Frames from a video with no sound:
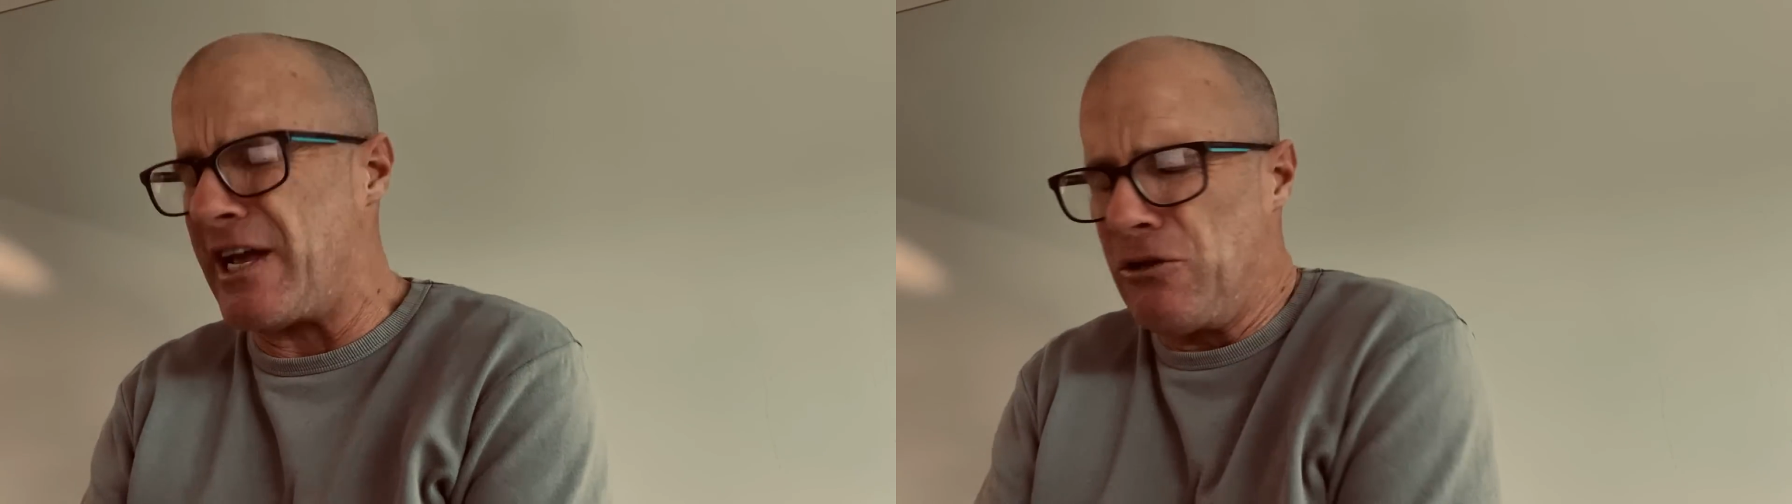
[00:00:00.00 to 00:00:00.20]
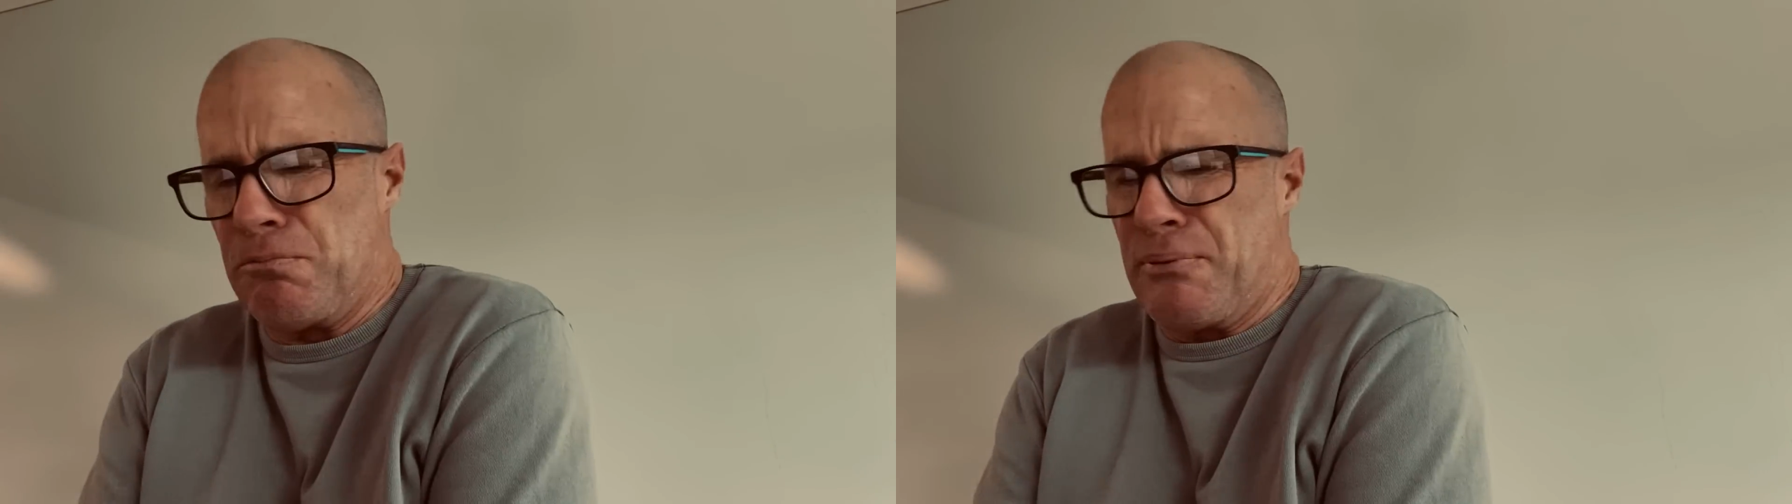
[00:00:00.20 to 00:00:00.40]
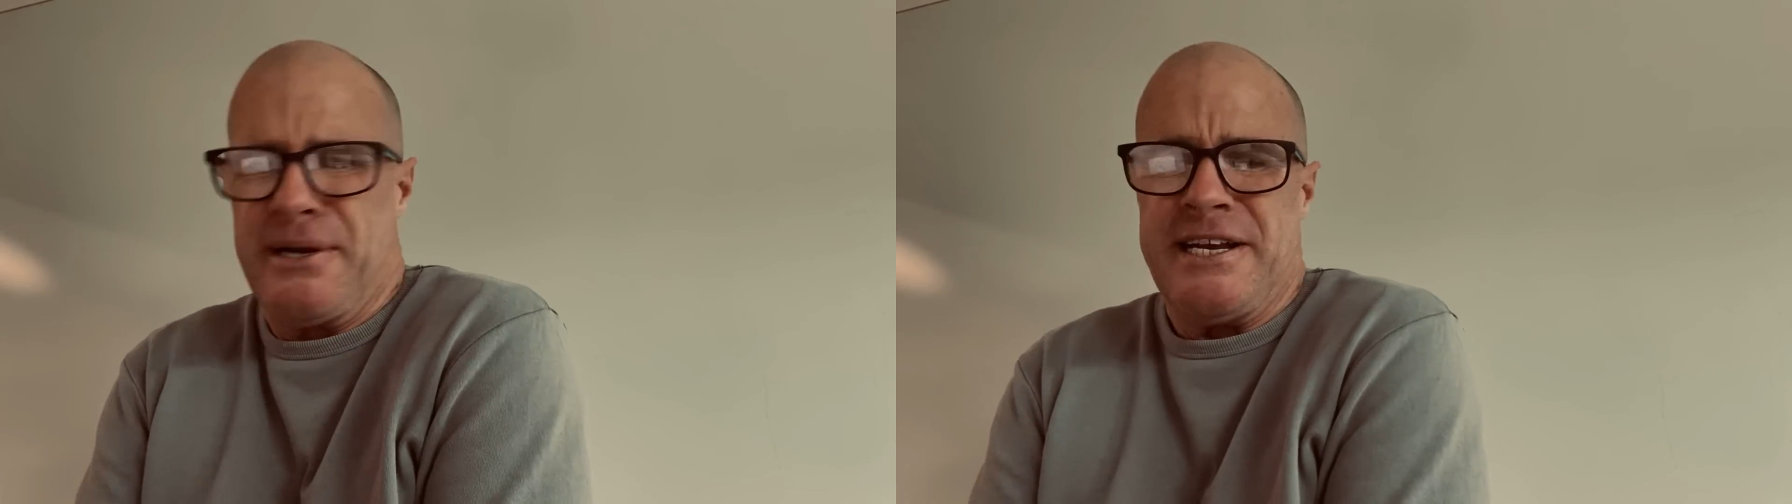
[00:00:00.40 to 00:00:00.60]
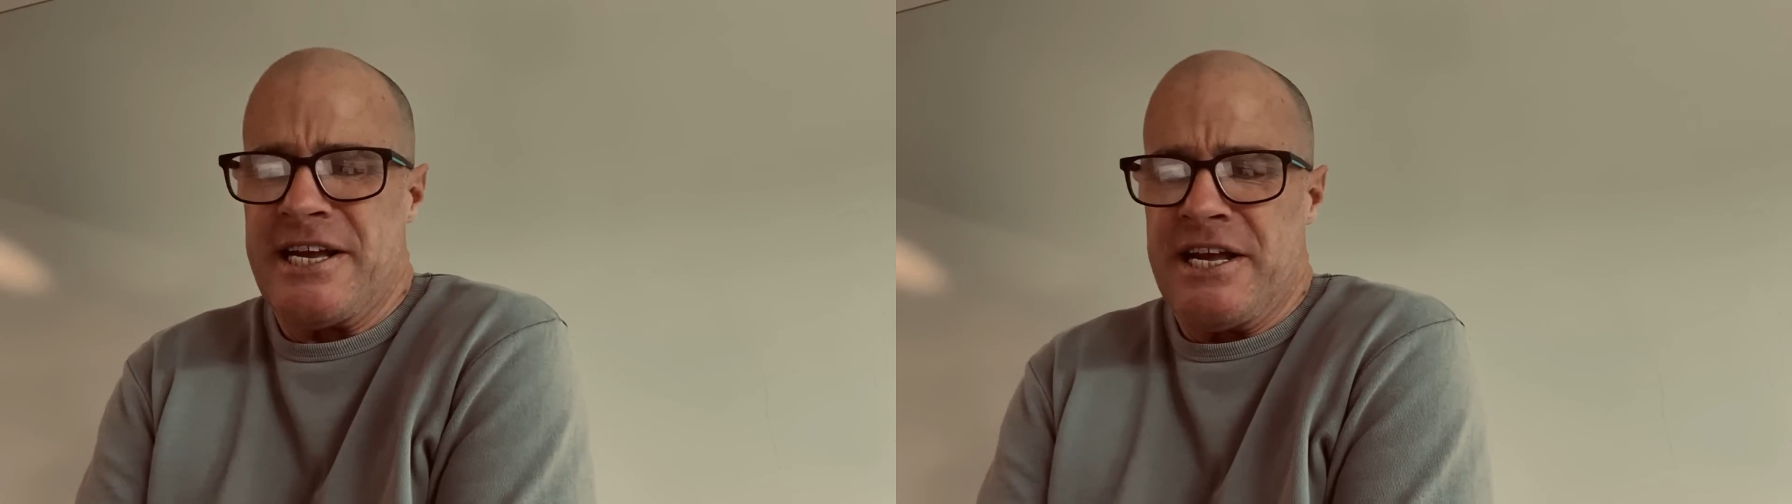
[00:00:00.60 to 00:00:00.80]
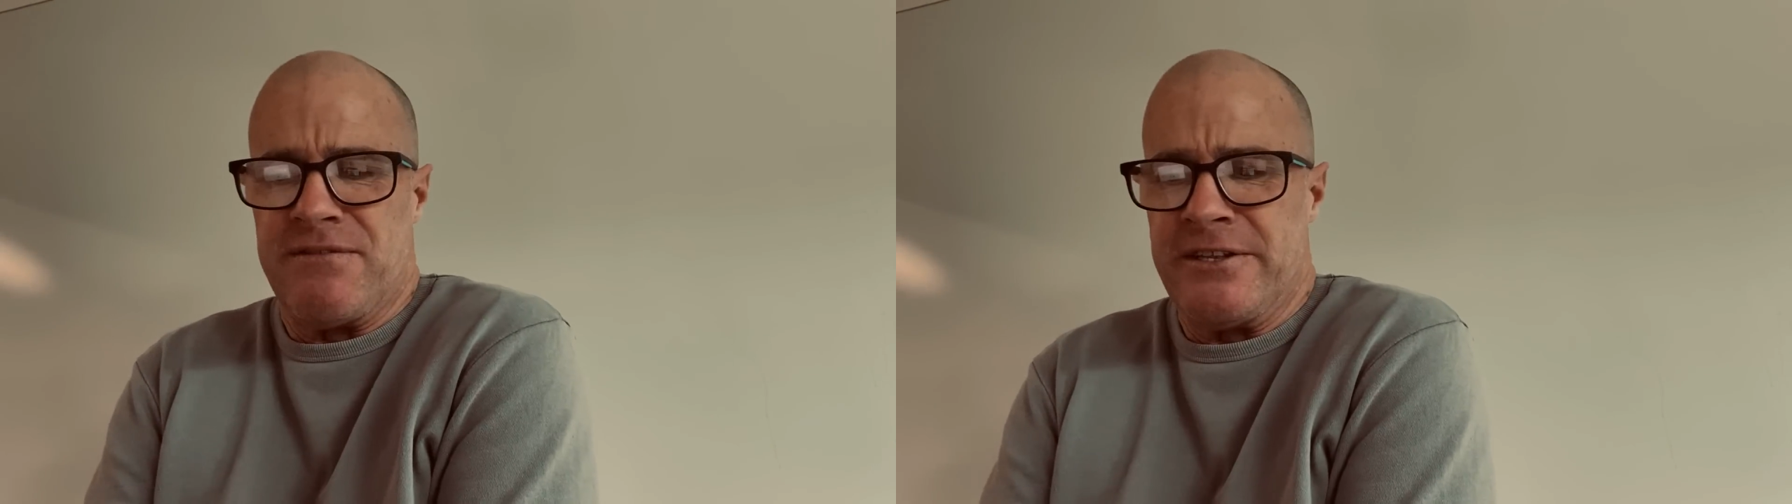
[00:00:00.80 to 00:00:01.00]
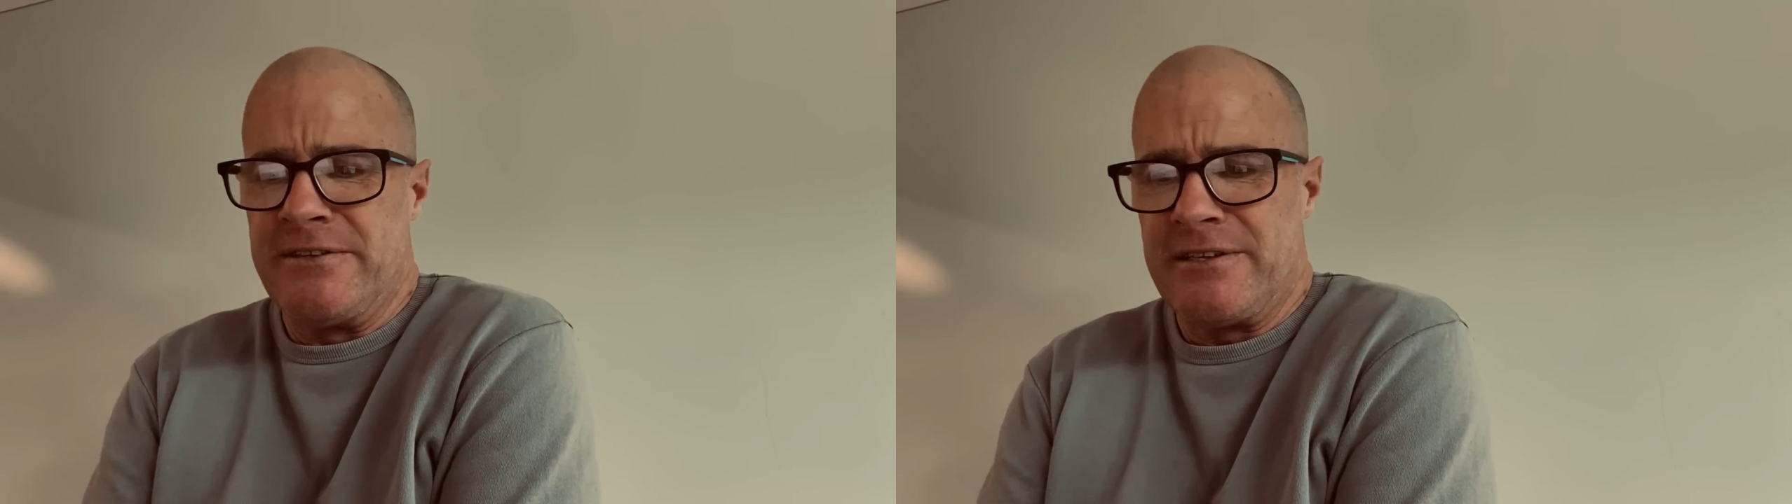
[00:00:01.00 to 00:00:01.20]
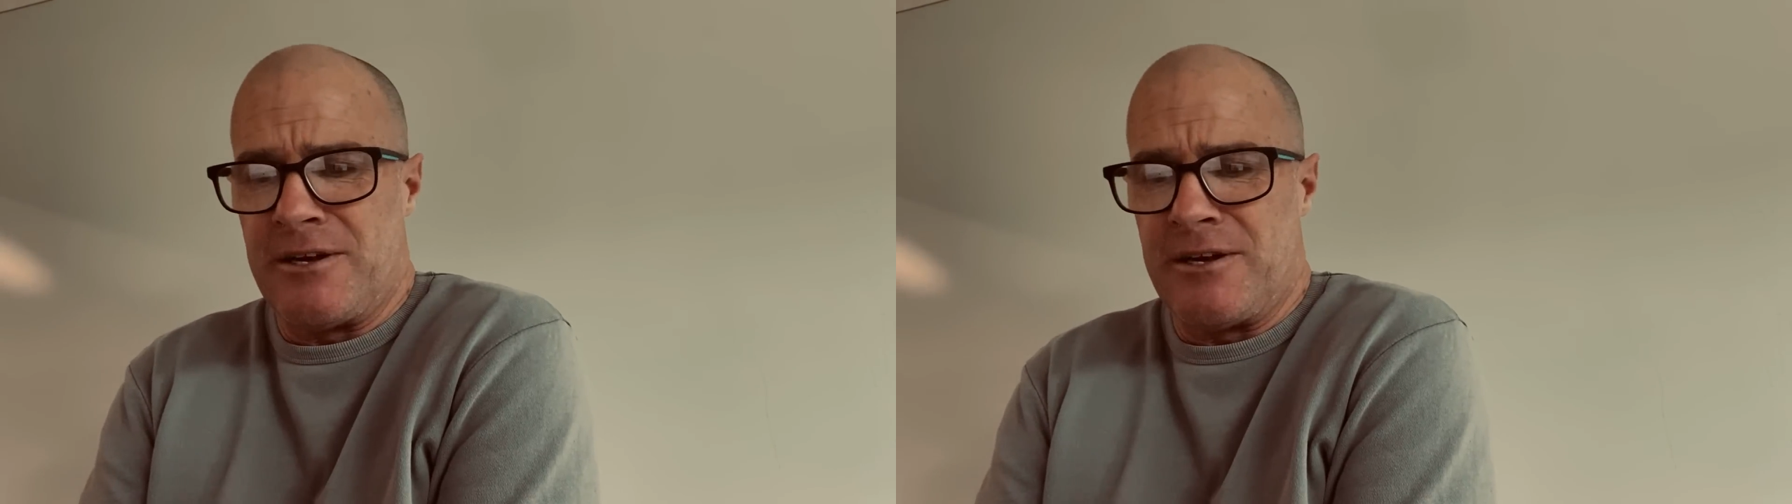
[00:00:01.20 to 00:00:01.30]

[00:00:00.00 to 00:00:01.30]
They look pretty even.